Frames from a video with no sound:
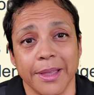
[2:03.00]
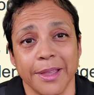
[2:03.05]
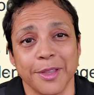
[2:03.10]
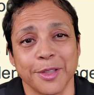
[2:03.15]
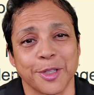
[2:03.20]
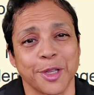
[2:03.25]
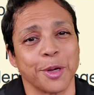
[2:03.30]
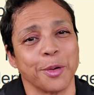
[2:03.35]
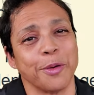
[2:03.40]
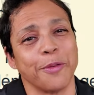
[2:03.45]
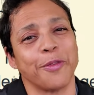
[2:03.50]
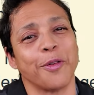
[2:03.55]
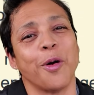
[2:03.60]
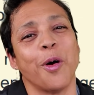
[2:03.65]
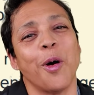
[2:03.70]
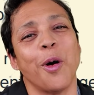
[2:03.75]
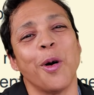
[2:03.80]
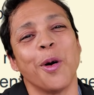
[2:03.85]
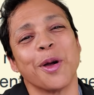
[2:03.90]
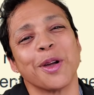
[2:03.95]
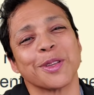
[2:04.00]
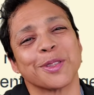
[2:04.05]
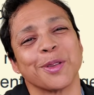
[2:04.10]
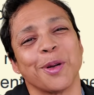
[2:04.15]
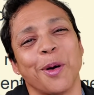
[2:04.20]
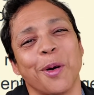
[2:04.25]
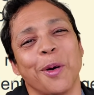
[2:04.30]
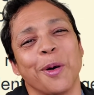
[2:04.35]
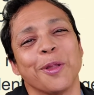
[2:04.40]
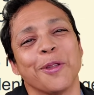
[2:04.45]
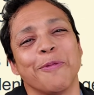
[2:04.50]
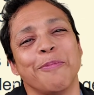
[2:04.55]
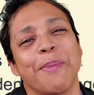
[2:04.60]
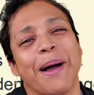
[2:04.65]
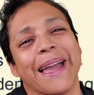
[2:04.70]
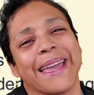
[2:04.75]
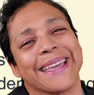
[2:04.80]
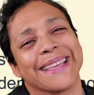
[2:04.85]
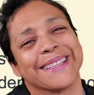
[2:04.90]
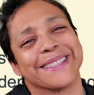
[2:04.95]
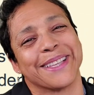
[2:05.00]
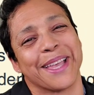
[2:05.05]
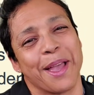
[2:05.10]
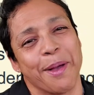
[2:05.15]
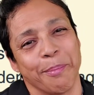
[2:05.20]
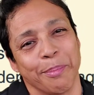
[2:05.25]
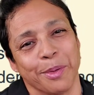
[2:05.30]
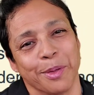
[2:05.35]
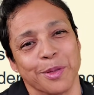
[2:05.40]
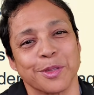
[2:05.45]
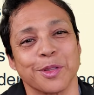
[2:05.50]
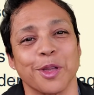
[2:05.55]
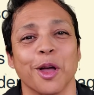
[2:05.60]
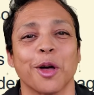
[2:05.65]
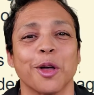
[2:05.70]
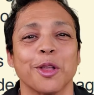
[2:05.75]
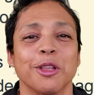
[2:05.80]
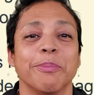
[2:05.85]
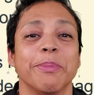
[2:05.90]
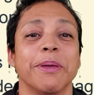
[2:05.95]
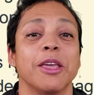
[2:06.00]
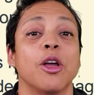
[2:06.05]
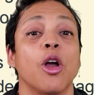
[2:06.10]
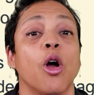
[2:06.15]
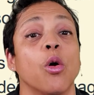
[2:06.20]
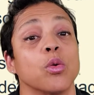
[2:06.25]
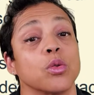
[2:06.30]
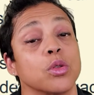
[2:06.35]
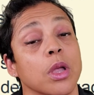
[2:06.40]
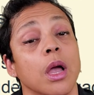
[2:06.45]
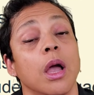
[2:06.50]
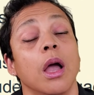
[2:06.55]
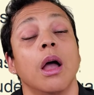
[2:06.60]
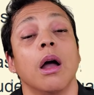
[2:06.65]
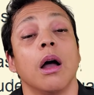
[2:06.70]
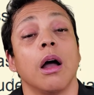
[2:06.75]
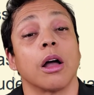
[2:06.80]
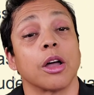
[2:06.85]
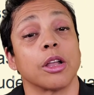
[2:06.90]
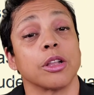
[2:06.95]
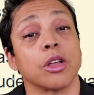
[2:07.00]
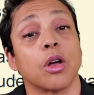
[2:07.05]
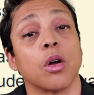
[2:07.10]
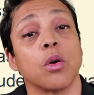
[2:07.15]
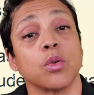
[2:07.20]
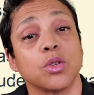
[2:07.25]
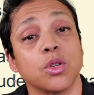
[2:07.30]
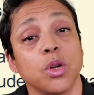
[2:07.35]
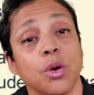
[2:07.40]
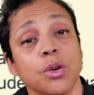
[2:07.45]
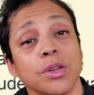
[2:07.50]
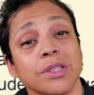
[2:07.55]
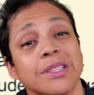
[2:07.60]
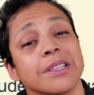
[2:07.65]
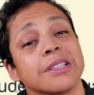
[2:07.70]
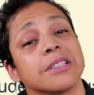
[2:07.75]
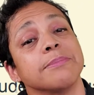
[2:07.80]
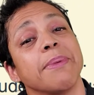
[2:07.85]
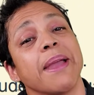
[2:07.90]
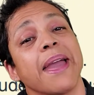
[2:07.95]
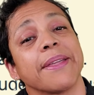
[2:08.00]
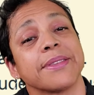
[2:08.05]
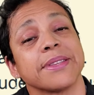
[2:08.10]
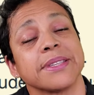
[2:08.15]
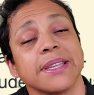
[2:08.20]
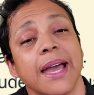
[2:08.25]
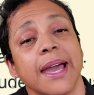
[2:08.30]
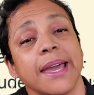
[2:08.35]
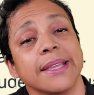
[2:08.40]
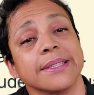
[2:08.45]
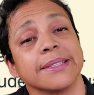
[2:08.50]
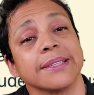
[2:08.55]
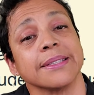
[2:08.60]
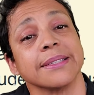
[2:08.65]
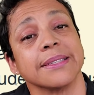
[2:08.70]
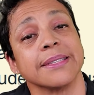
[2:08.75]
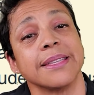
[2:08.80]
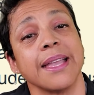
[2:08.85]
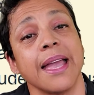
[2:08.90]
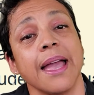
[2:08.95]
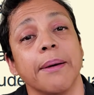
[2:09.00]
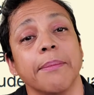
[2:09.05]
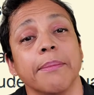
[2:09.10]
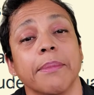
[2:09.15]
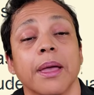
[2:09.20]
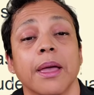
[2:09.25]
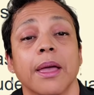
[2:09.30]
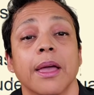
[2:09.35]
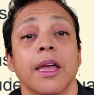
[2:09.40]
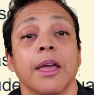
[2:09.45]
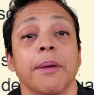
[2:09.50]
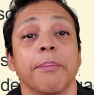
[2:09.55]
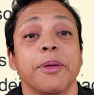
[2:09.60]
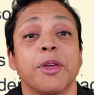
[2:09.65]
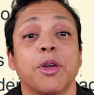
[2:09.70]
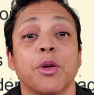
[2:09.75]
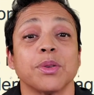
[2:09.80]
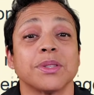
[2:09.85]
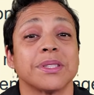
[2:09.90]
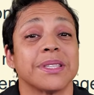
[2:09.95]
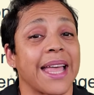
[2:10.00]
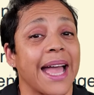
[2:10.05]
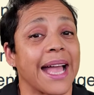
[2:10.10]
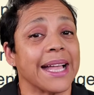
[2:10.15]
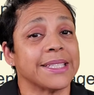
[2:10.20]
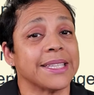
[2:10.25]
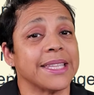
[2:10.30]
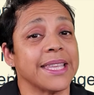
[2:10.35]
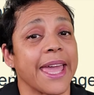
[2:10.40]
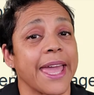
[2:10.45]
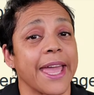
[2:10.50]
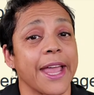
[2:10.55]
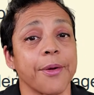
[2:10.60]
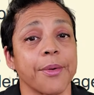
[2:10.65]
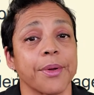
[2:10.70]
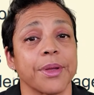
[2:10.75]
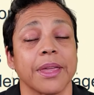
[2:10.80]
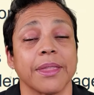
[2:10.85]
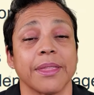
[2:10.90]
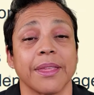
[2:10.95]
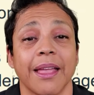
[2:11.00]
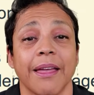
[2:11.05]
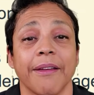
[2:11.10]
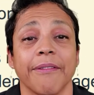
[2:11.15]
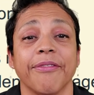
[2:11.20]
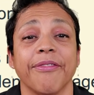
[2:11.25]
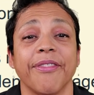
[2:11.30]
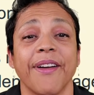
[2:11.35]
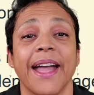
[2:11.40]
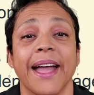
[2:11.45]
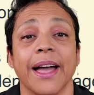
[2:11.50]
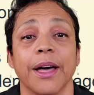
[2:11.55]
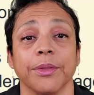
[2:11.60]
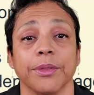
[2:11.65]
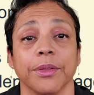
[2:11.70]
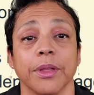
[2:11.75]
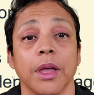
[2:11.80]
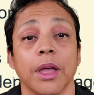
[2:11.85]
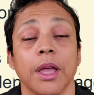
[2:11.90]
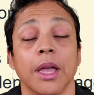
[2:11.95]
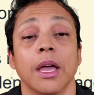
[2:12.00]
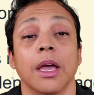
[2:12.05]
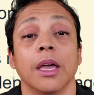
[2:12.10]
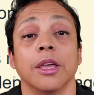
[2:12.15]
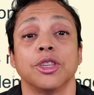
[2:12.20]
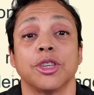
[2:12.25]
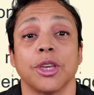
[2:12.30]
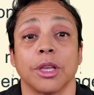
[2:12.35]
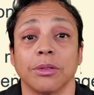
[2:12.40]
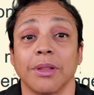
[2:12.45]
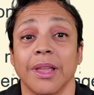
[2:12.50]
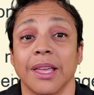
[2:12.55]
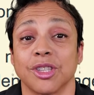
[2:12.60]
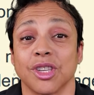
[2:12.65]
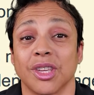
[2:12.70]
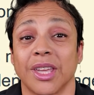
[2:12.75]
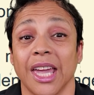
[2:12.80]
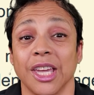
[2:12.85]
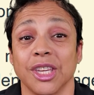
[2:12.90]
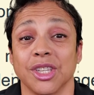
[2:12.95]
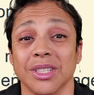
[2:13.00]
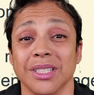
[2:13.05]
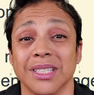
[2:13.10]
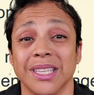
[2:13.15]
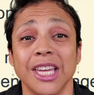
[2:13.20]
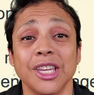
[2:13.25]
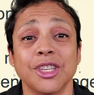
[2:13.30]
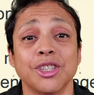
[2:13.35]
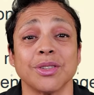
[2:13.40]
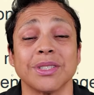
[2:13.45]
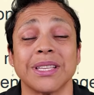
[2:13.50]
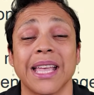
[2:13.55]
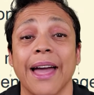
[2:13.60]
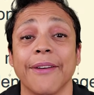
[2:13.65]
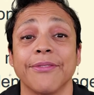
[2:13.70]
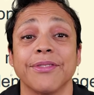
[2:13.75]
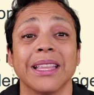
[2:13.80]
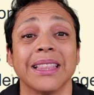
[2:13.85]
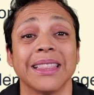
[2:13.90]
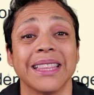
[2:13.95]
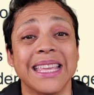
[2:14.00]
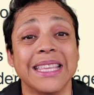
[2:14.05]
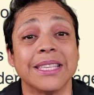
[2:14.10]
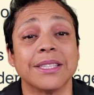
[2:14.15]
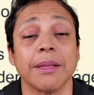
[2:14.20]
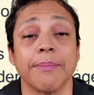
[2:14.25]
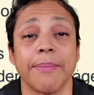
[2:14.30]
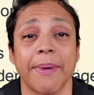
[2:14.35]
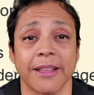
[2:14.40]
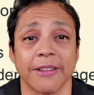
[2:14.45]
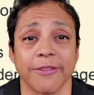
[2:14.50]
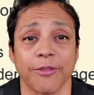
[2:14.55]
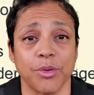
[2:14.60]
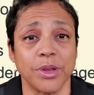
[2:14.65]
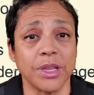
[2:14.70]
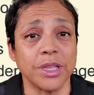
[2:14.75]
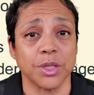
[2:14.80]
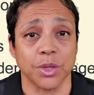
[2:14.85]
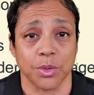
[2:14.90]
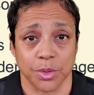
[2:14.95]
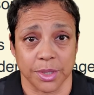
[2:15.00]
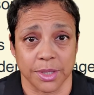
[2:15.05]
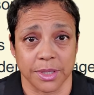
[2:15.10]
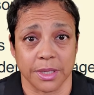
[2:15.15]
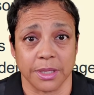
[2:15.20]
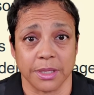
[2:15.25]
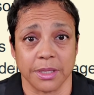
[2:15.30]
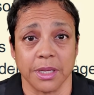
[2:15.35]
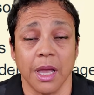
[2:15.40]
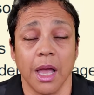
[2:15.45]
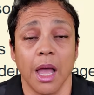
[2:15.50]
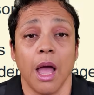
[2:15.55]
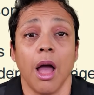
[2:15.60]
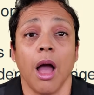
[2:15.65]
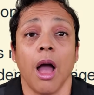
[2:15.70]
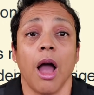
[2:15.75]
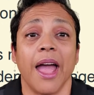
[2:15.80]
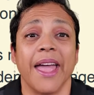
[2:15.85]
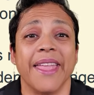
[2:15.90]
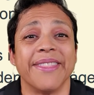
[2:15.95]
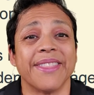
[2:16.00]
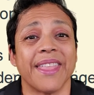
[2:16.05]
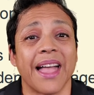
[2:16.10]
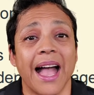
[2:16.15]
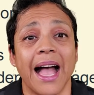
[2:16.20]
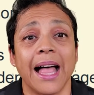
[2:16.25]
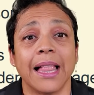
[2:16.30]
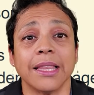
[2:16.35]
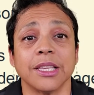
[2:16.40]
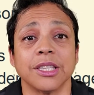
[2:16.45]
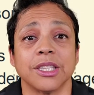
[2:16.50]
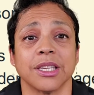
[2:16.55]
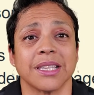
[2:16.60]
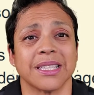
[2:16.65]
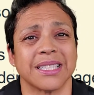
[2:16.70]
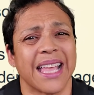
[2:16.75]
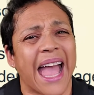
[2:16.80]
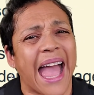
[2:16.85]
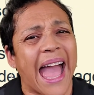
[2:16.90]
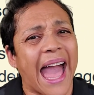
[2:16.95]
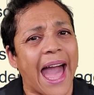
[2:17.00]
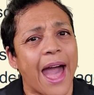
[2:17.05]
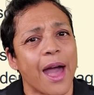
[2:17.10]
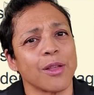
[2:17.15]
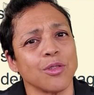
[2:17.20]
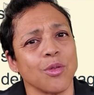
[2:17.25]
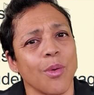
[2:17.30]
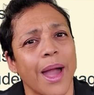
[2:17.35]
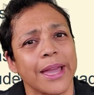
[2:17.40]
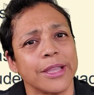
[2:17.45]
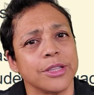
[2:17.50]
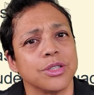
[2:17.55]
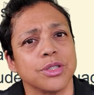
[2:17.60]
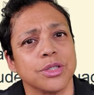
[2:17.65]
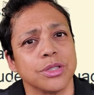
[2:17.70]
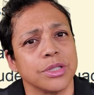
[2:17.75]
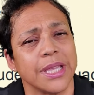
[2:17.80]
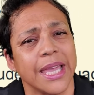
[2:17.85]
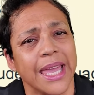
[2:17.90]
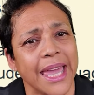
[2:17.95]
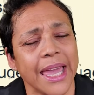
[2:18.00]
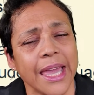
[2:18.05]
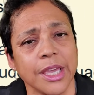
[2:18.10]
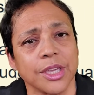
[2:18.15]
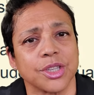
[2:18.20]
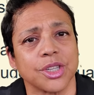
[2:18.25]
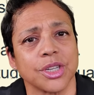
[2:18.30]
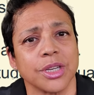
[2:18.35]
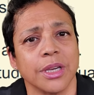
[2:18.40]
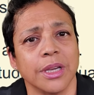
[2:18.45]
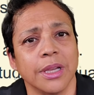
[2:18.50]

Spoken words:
So of course, all of my examples are going to go towards this math, science, and STEM because that's the area that I've found general education teachers have the least amount of resources and knowledge is how do I teach